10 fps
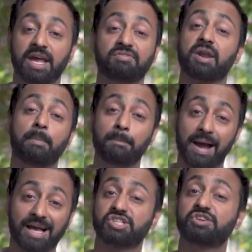If there are
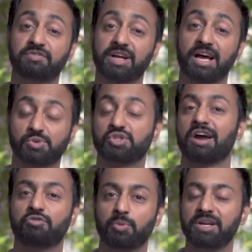massive tasks which
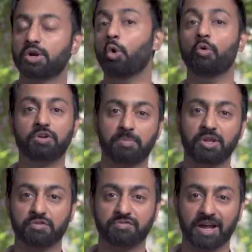have to be done over a
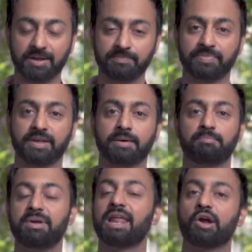period of time,
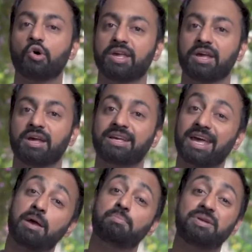be like, okay,
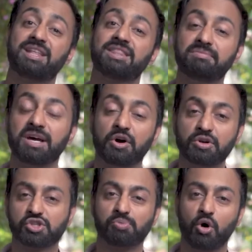can I break them down
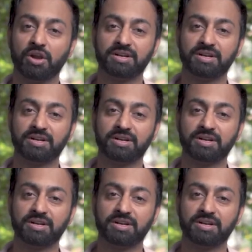into smaller